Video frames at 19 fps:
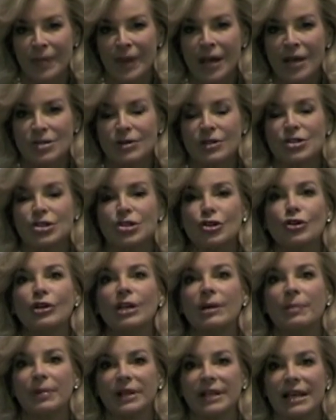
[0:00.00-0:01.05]
So I
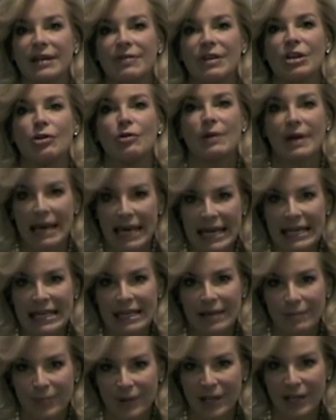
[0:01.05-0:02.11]
truly believe that you can
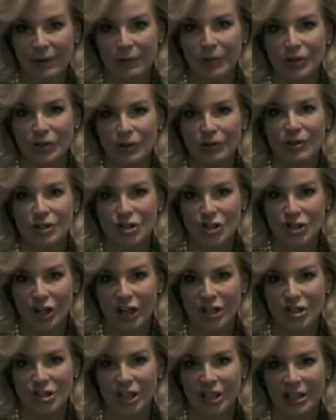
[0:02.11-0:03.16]
compete with new
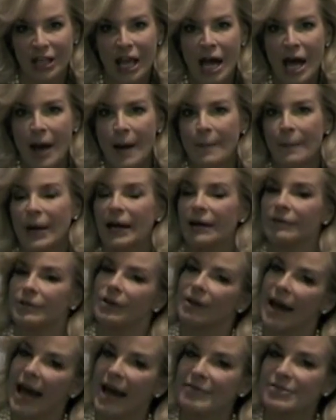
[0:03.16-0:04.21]
construction, but
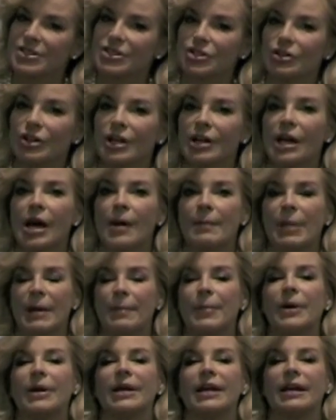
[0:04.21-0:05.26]
you have to do it by
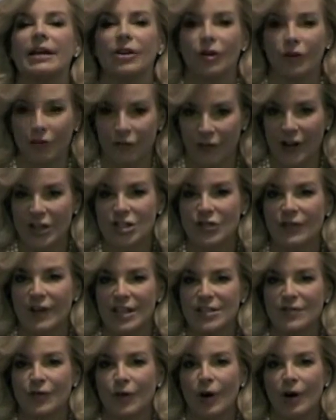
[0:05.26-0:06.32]
putting your fresh
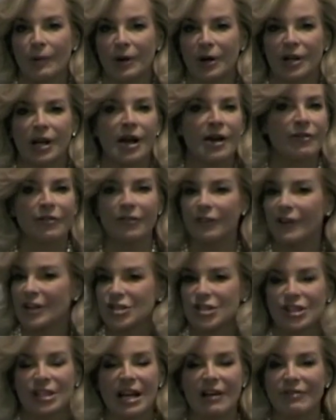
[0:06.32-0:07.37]
face forward,
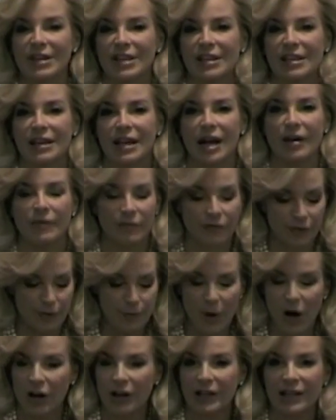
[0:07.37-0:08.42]
freshen everything up from
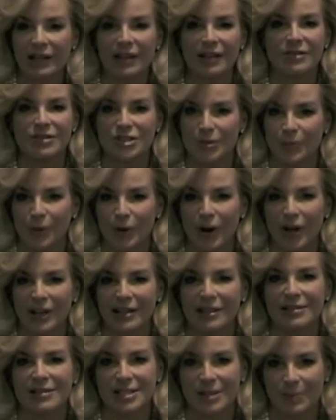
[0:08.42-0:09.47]
marketing to
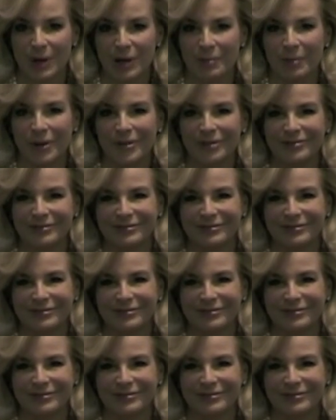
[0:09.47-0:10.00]
product to people.